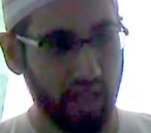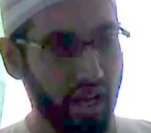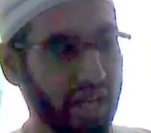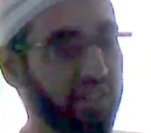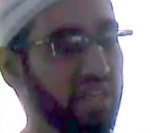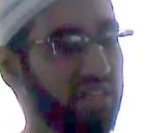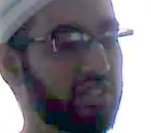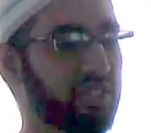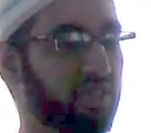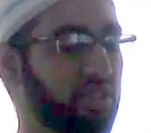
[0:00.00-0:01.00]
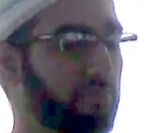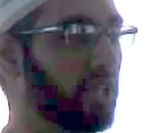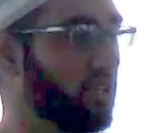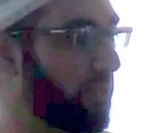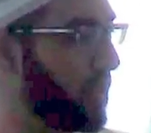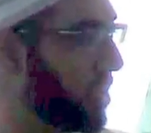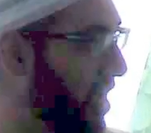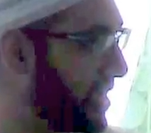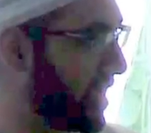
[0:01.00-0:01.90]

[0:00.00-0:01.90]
And these, this month of Ramadan,